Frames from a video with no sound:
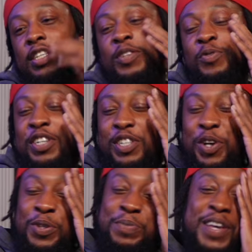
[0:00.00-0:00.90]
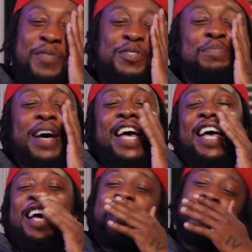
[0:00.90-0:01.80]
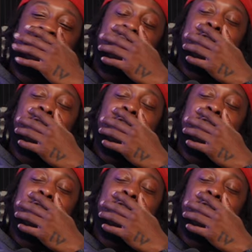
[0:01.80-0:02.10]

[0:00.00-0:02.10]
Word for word: Well, Ghostman was my ad lib the